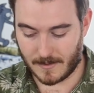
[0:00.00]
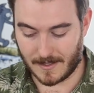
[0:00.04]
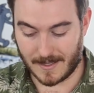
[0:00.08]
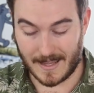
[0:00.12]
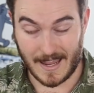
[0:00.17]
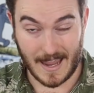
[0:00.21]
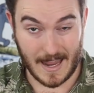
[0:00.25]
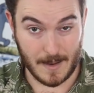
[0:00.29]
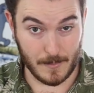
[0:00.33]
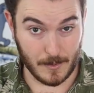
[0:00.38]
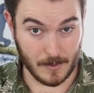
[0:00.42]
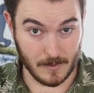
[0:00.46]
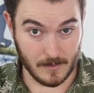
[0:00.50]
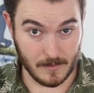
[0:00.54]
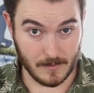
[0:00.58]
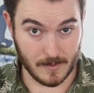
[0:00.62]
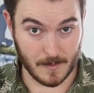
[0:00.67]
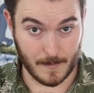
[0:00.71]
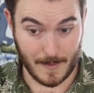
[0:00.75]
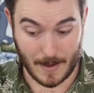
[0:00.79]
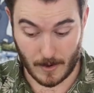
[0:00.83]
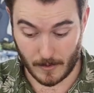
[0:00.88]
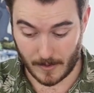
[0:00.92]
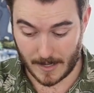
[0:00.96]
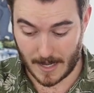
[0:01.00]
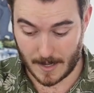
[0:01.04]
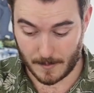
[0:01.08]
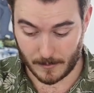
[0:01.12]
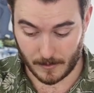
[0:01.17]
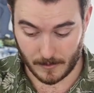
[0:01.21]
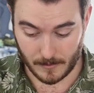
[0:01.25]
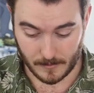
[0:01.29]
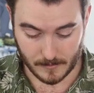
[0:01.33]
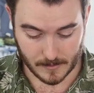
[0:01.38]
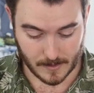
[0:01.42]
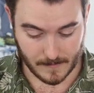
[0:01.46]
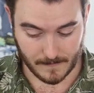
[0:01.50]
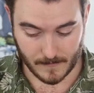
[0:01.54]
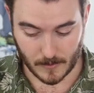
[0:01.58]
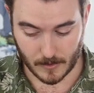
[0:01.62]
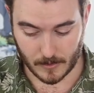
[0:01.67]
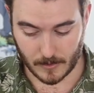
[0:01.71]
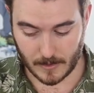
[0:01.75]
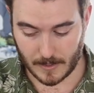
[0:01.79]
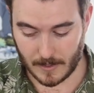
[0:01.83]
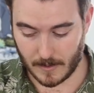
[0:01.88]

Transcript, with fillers: the cable, the power cable converter